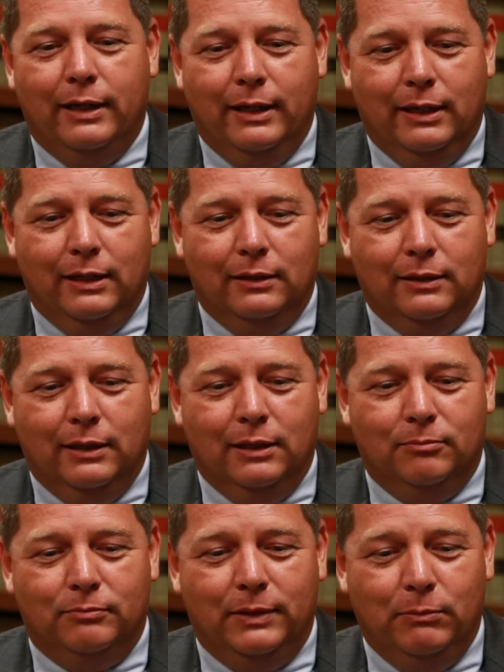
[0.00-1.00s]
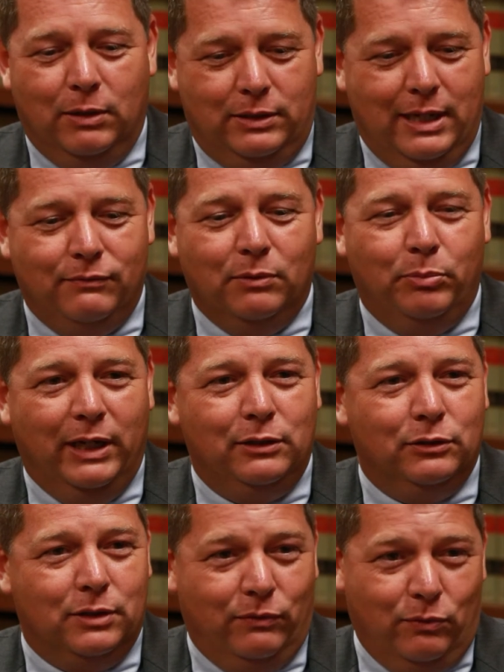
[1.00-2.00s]
And um, he must have the
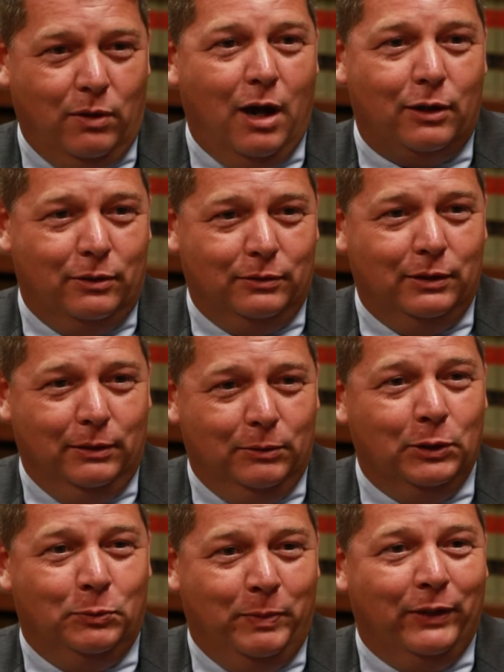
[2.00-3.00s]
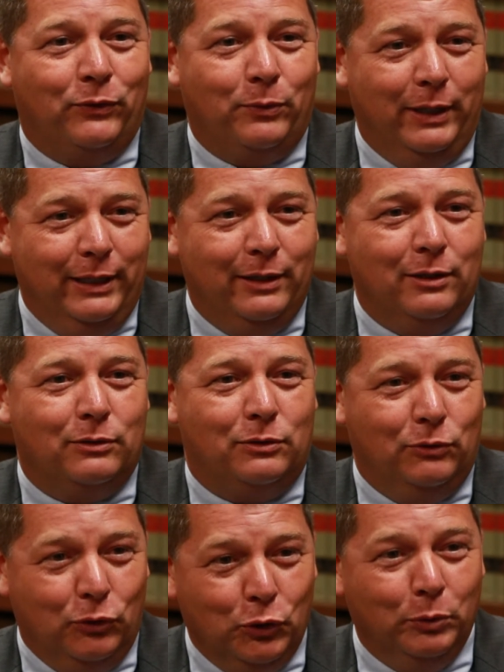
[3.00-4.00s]
patience of a rock because he, he spent three
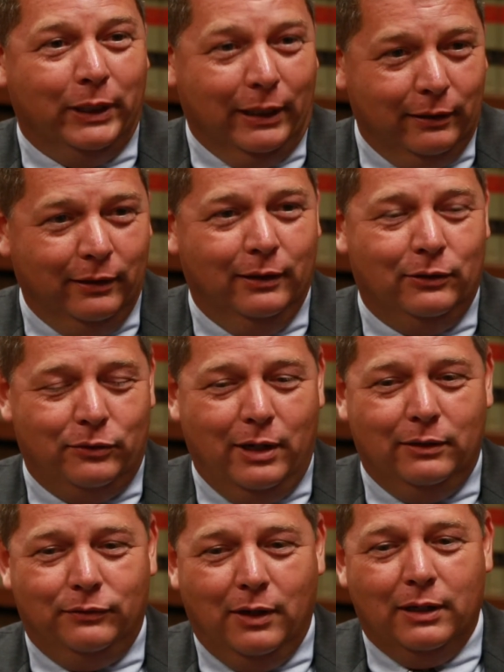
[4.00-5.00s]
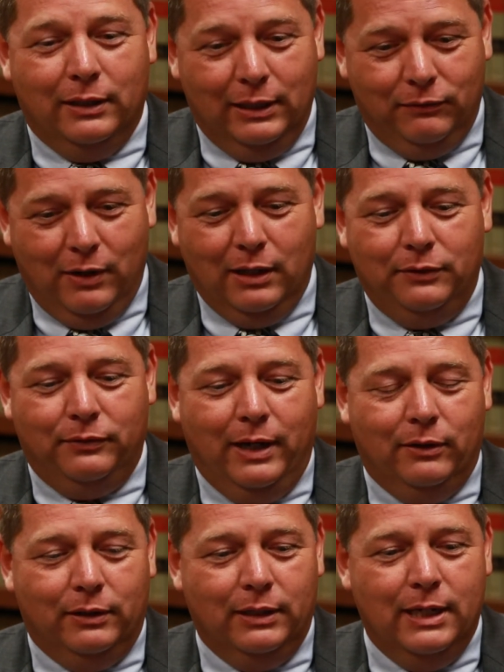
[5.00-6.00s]
years doing it, trying to find it, and he finally
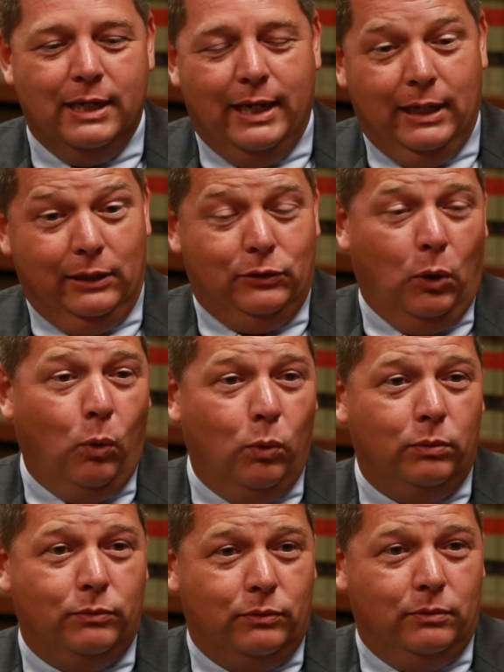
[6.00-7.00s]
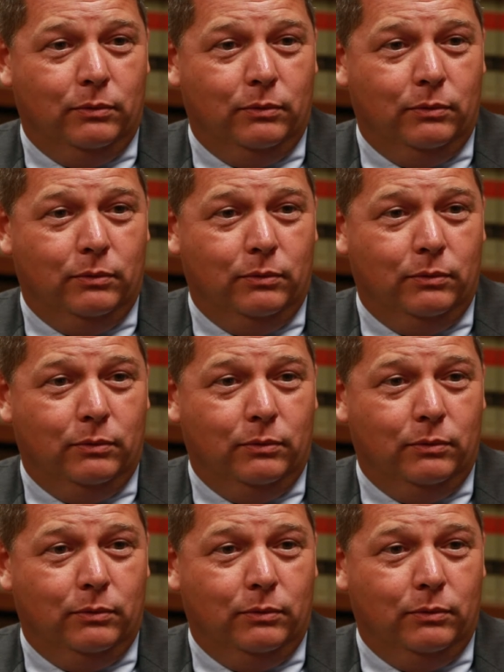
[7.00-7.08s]
found it. And he told